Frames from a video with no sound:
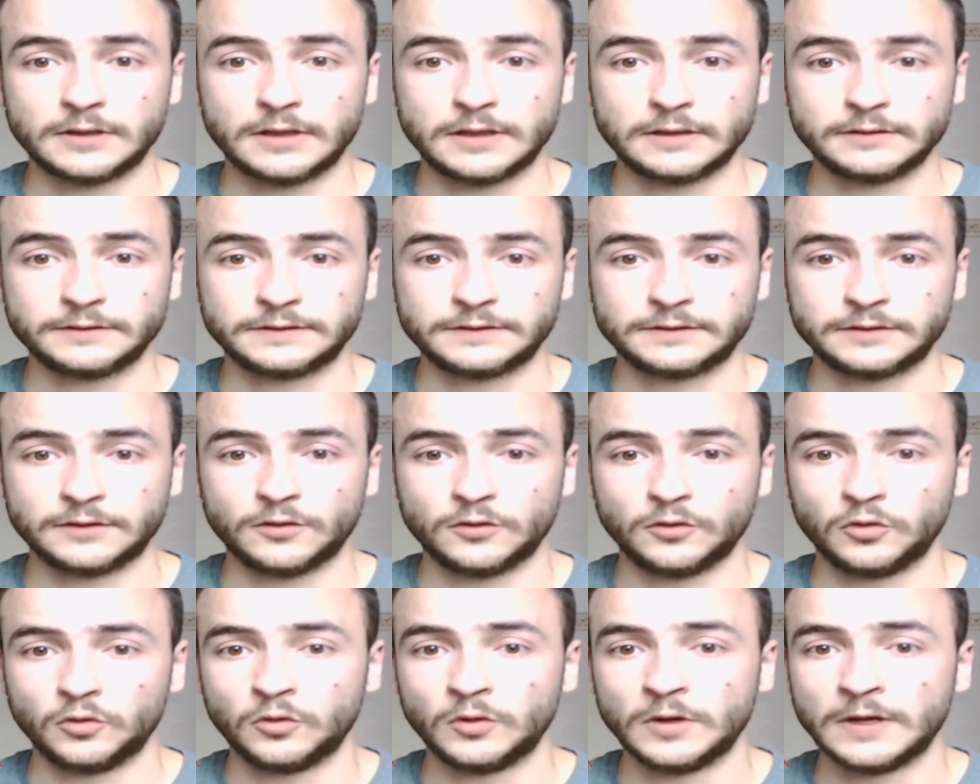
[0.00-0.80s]

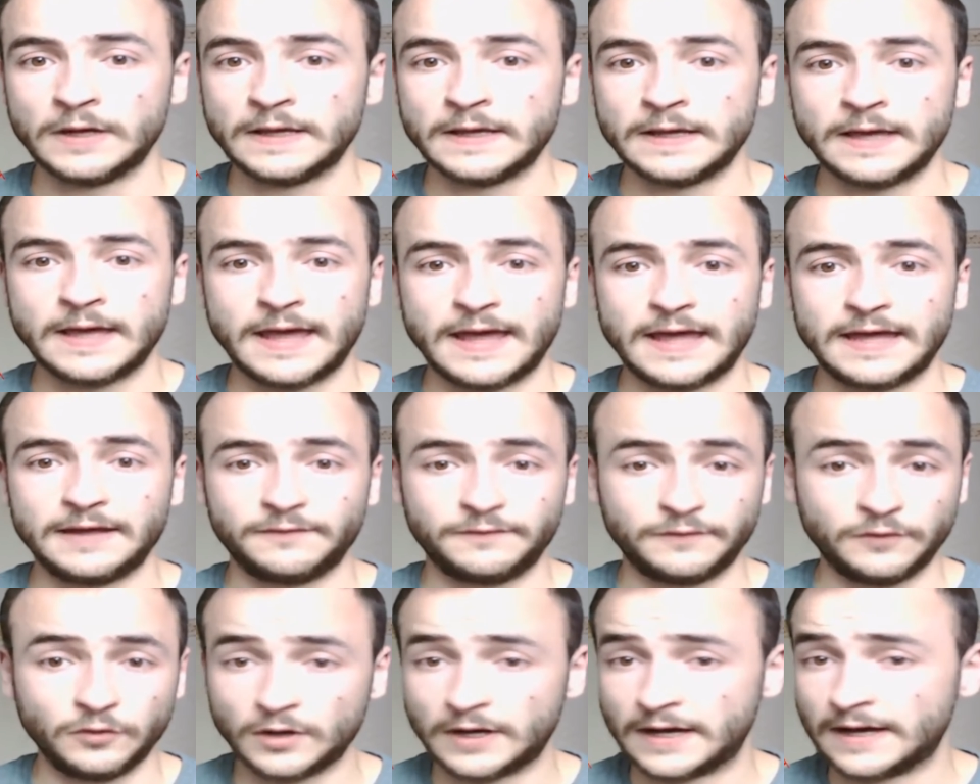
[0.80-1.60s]
So
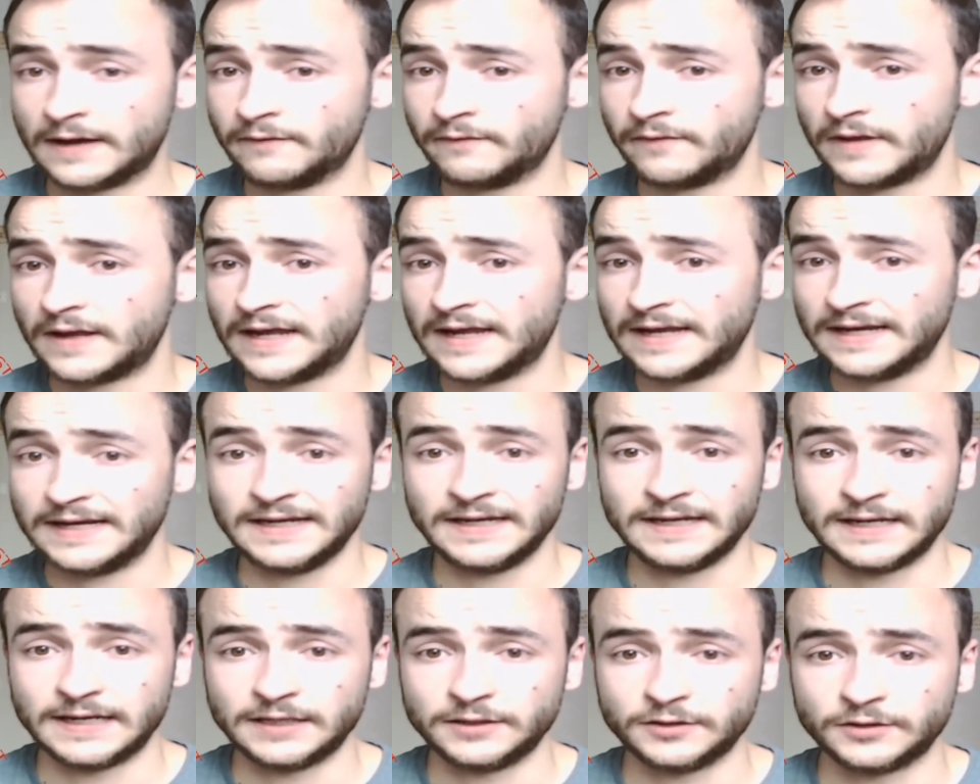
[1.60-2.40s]
if you have any
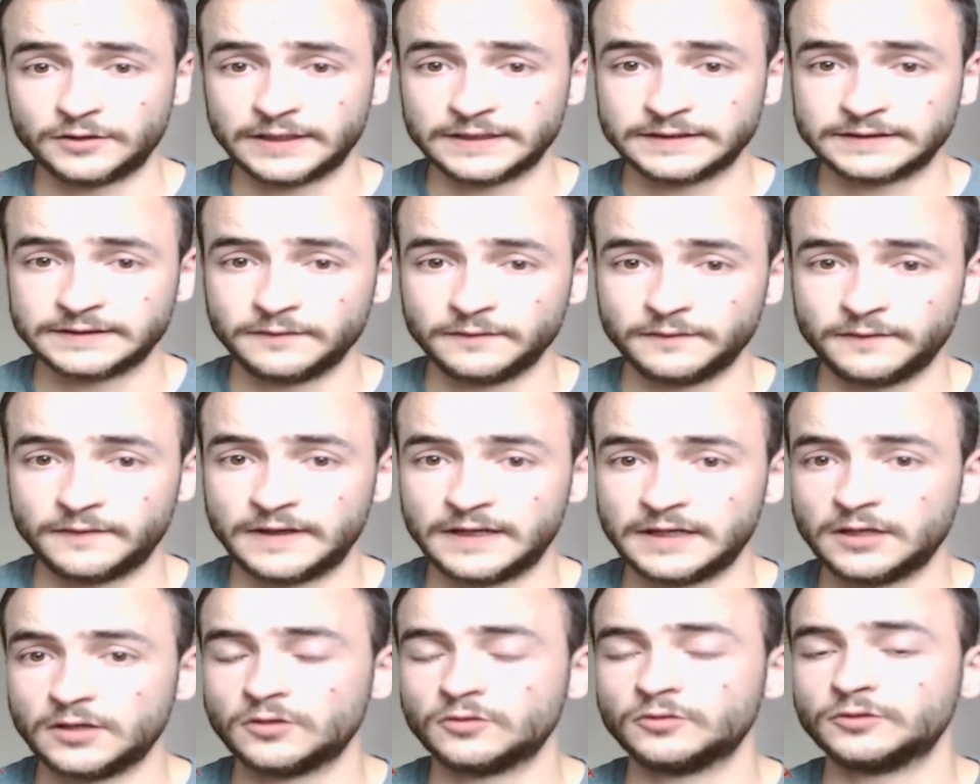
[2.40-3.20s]
interesting
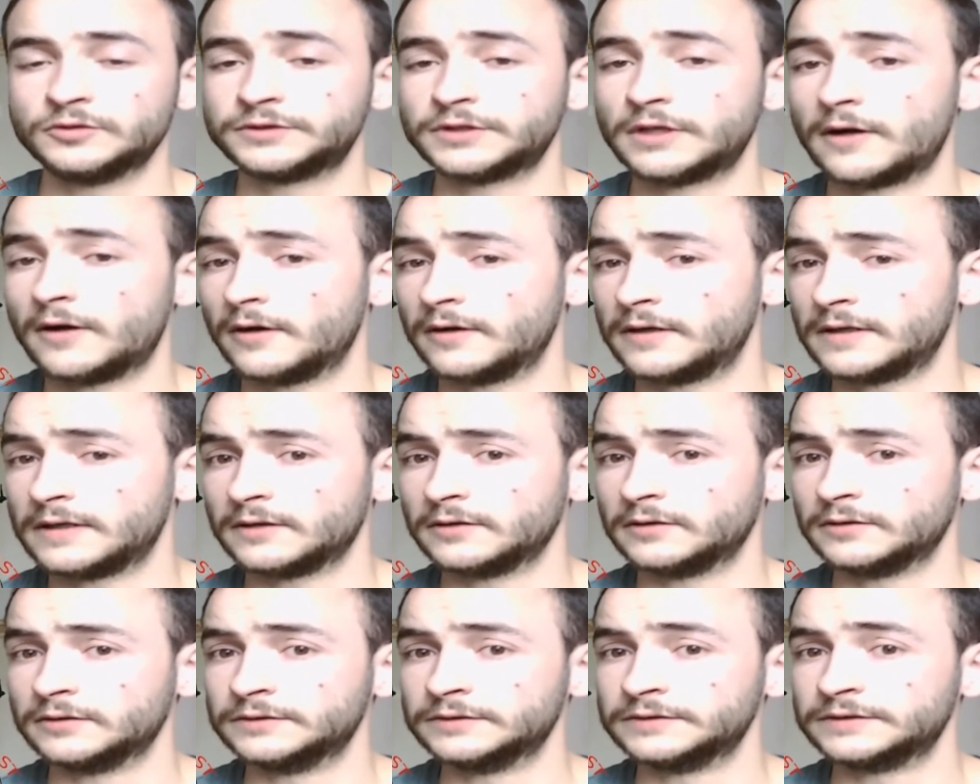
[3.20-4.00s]
videos,
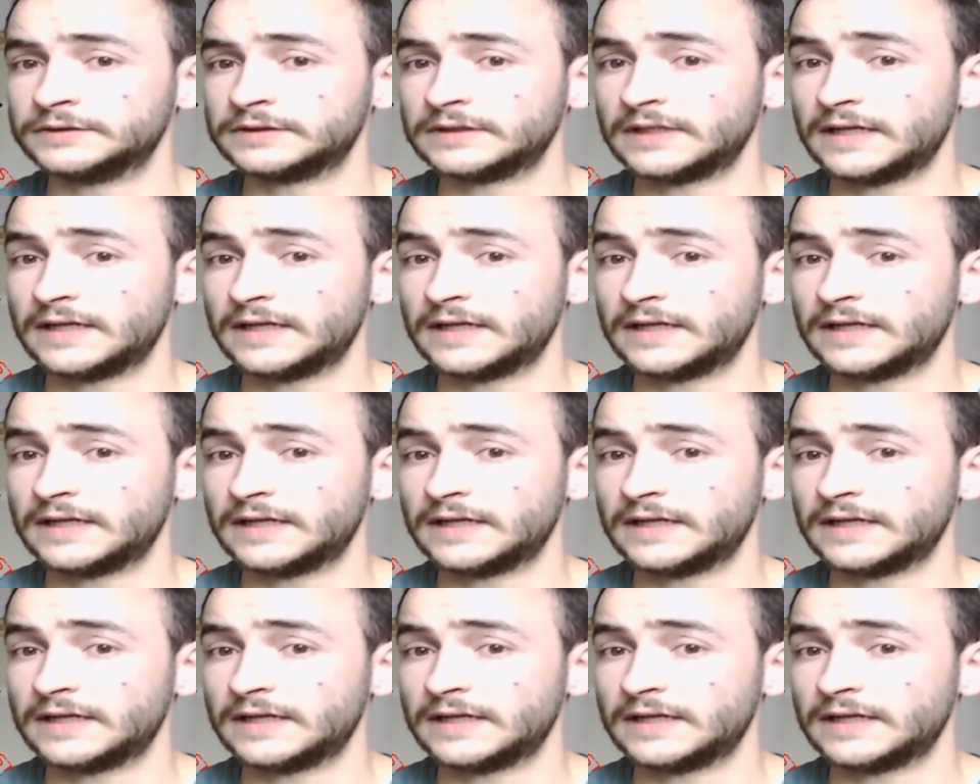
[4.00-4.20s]
articles,